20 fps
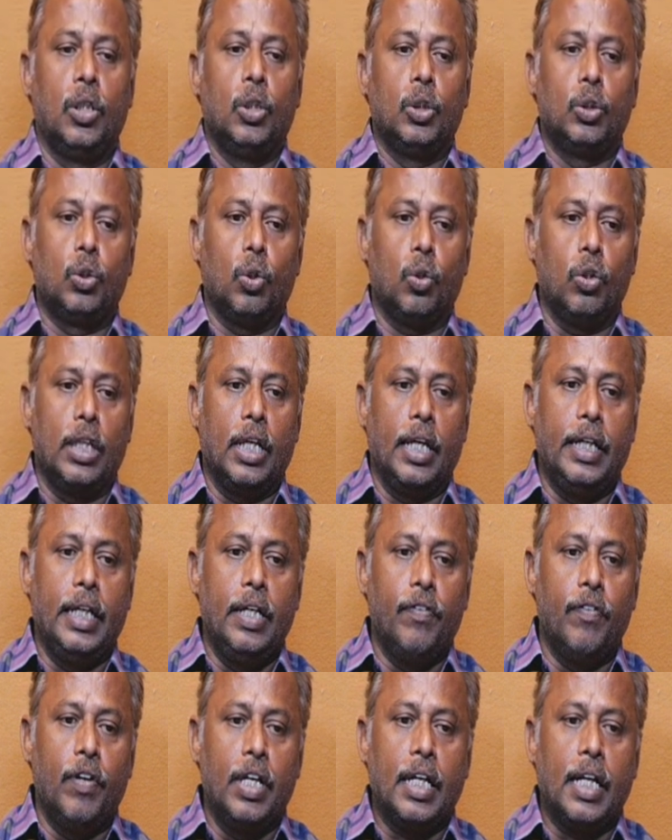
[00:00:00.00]
So, the
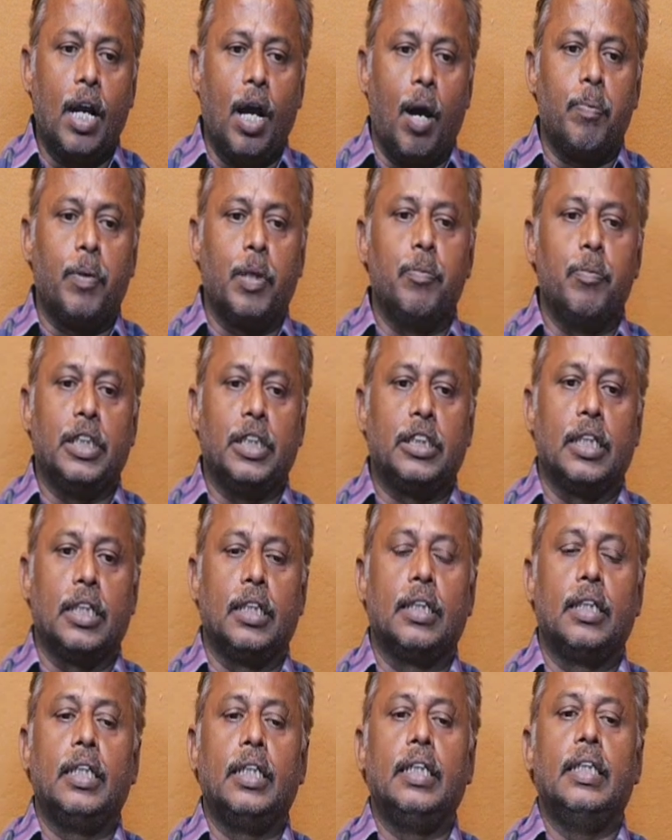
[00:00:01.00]
inventory
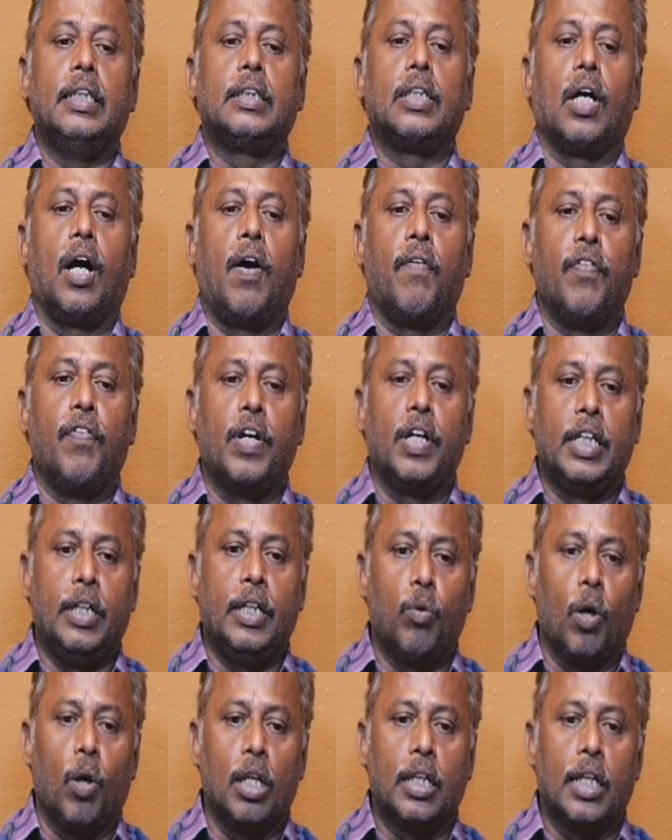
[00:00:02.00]
optimization is often
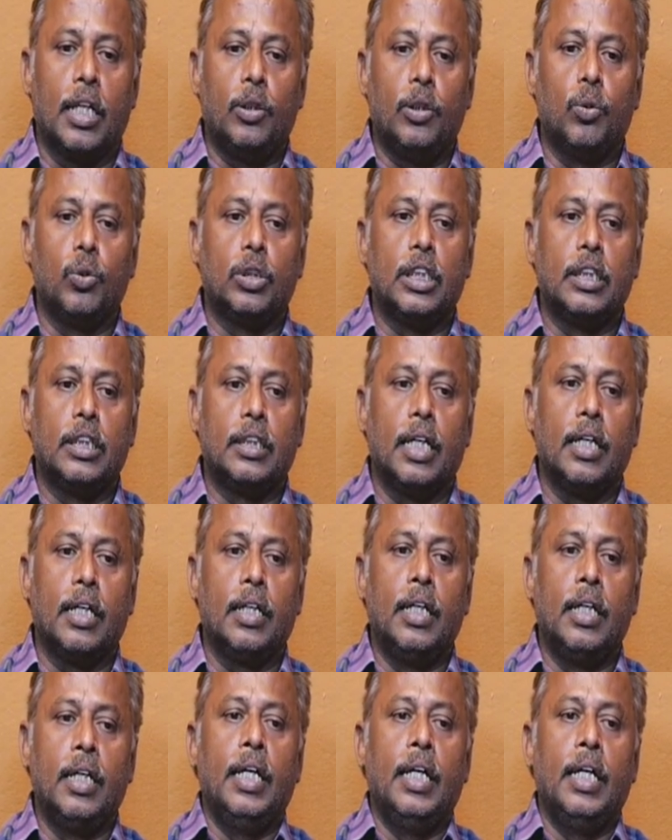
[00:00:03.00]
involved the using the